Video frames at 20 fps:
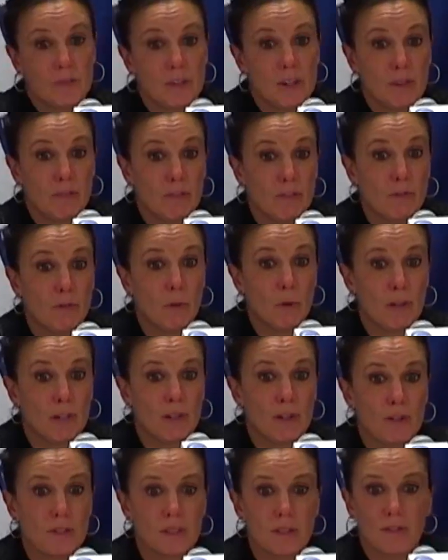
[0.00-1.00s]
have done it for 4
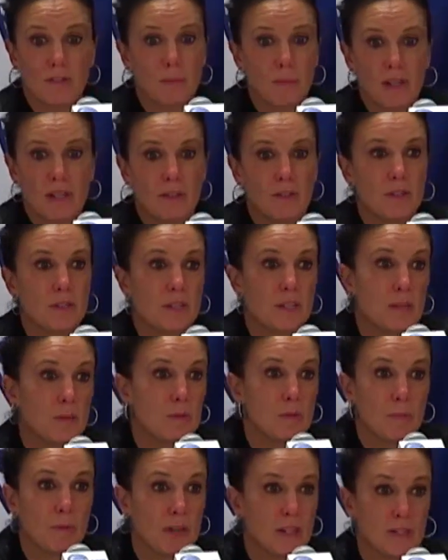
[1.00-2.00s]
years, everybody on this
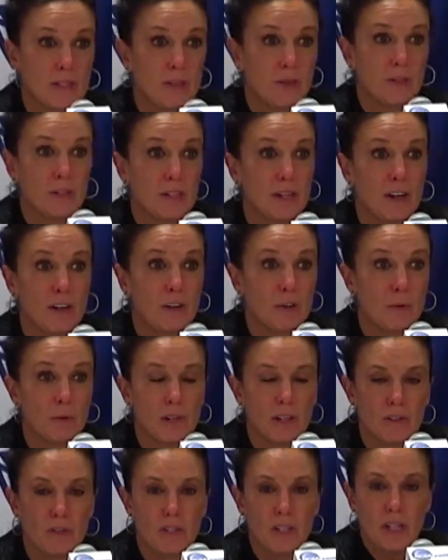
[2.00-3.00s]
team's pressed their entire
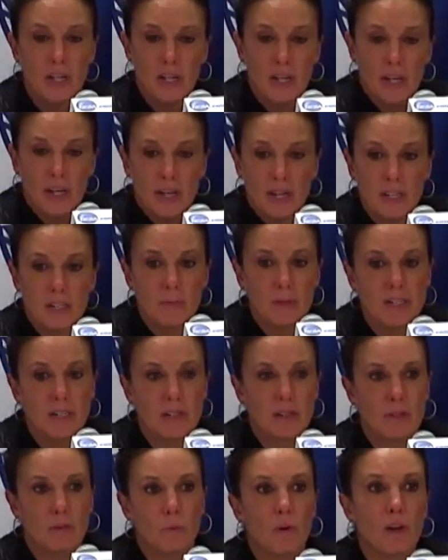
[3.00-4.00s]
careers, is
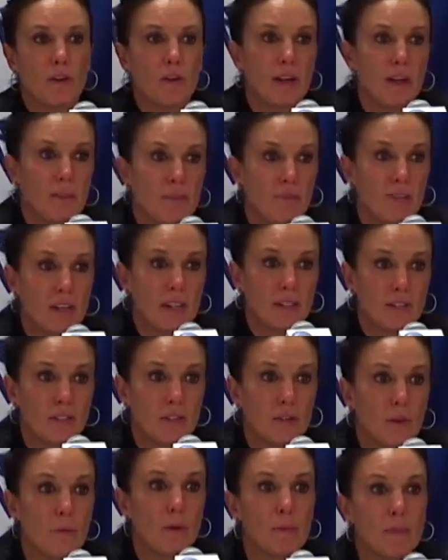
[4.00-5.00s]
because it's a wear down effect.
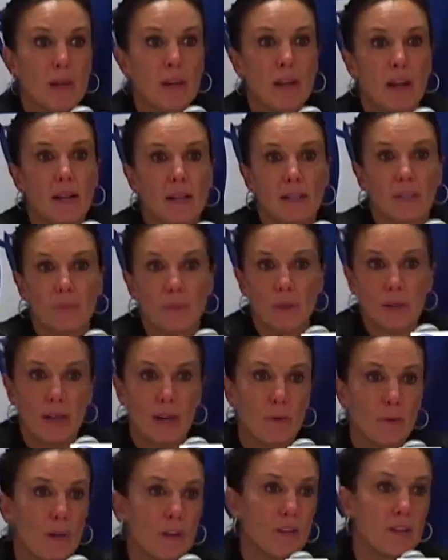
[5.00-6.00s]
You know, we might
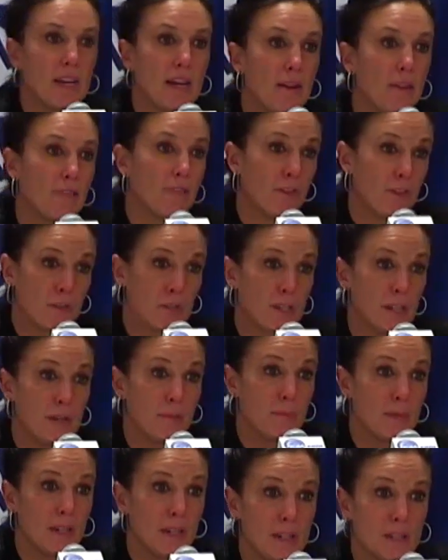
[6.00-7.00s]
not wear you down the first
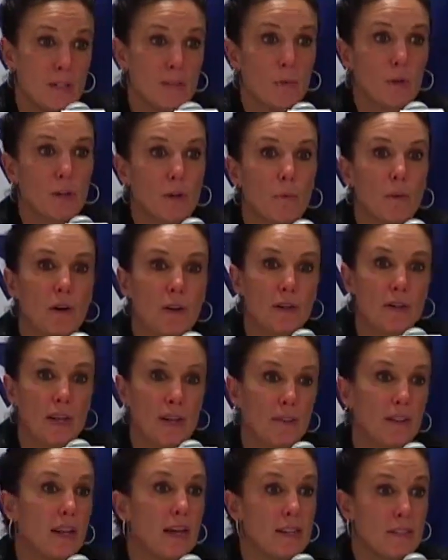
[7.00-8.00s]
10 minutes. We're going to wear you
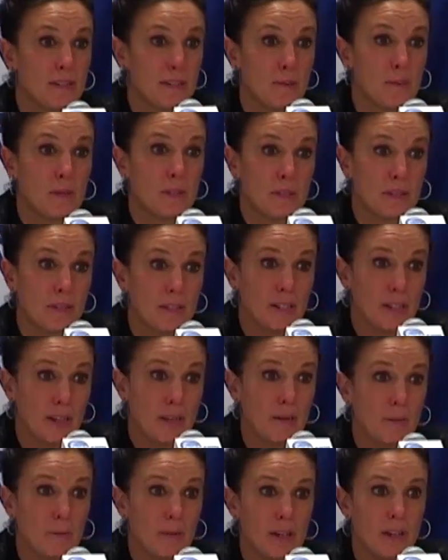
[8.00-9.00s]
down the last 10 minutes of the
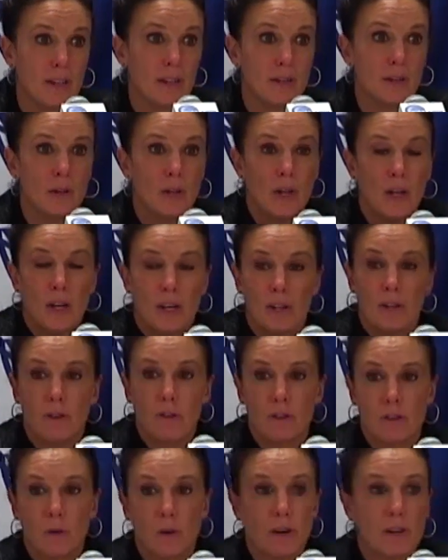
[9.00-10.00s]
game. And, you know,
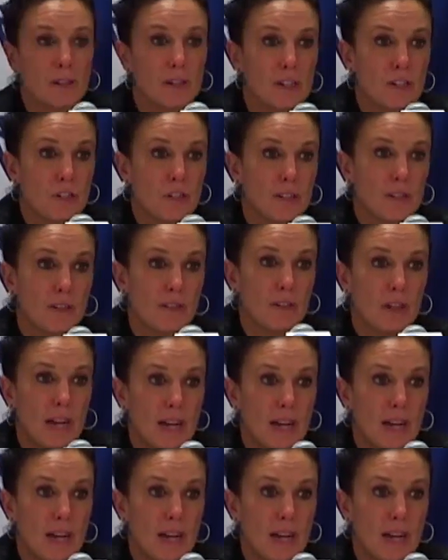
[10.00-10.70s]
so our conditioning level